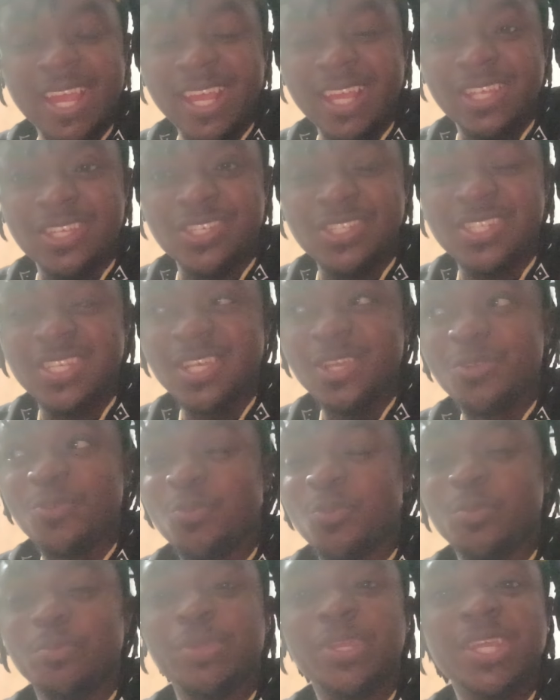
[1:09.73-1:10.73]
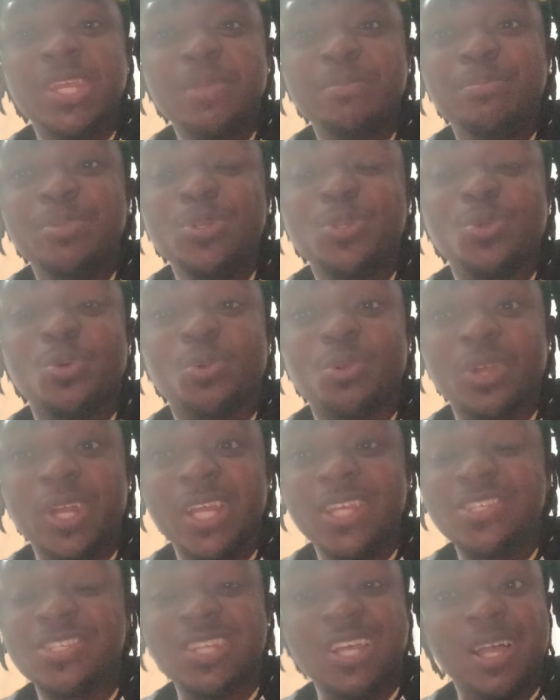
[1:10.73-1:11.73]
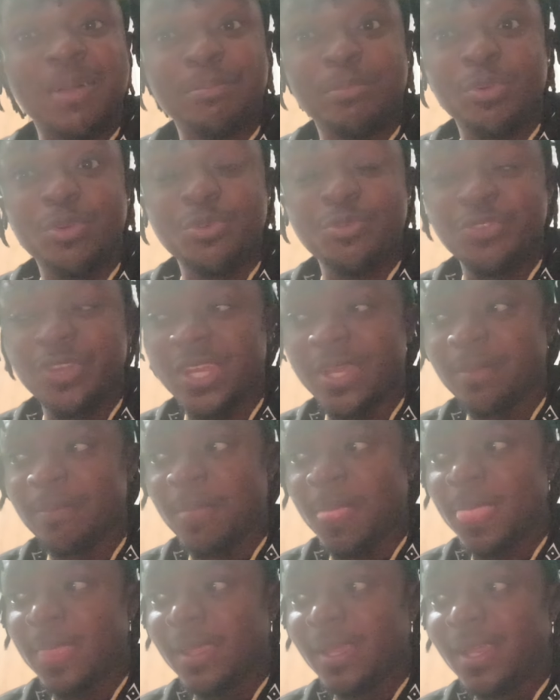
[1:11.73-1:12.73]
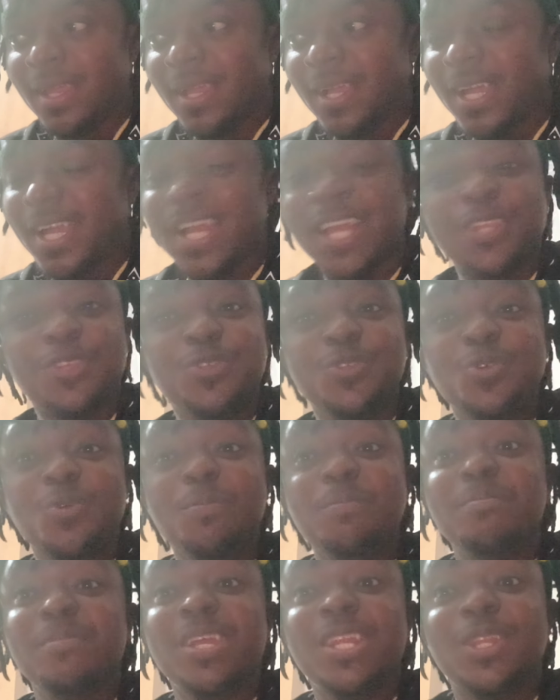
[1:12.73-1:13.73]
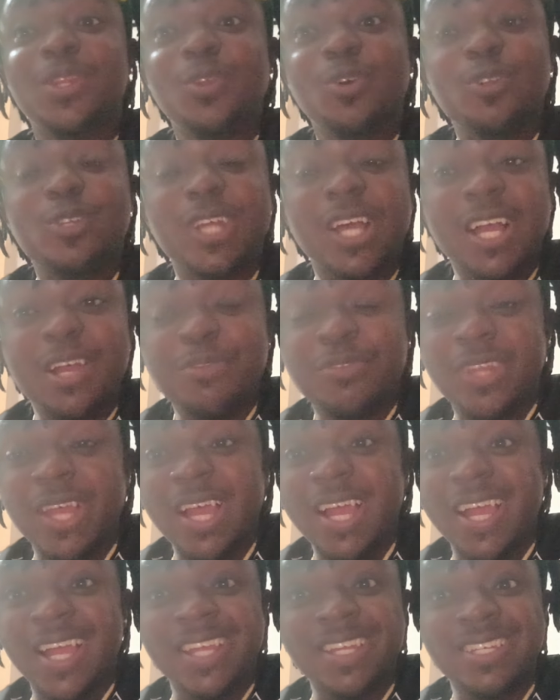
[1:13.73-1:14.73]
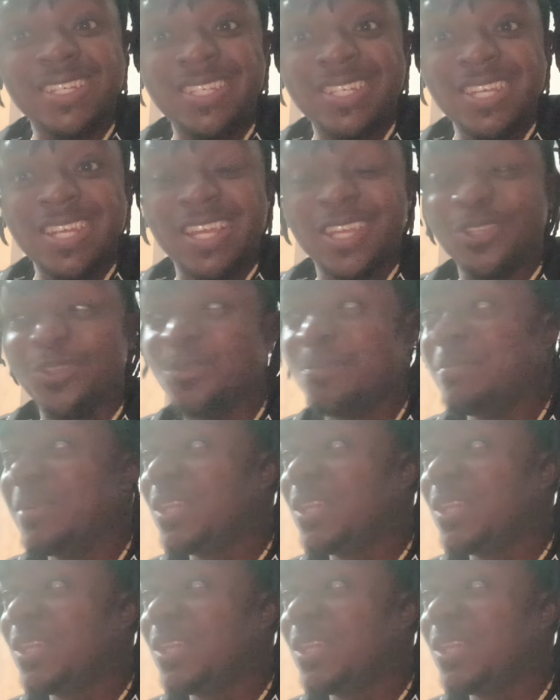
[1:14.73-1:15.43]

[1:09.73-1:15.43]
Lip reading: else will be able to rise above them. And you may not have that idea. You